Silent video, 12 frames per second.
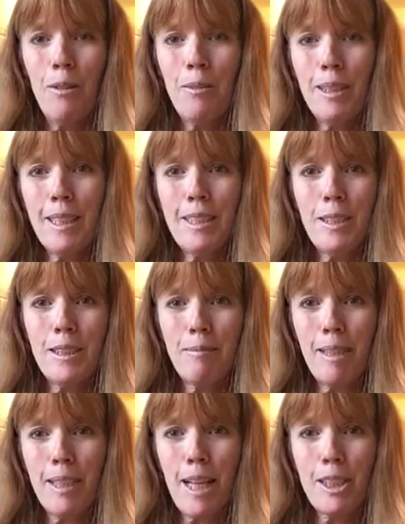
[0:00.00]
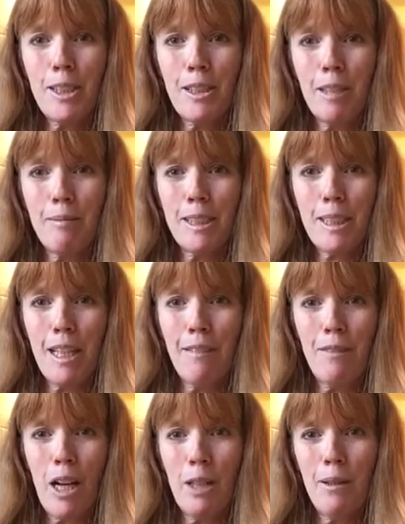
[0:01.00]
really just my last year, I'm just kind of
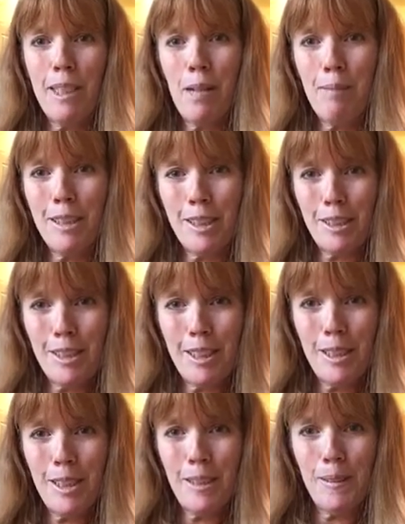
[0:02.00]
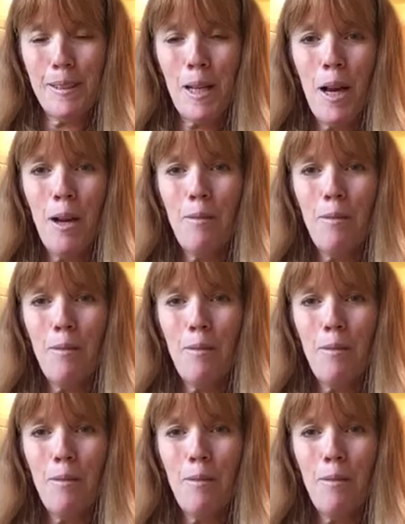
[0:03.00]
following up on certain issues.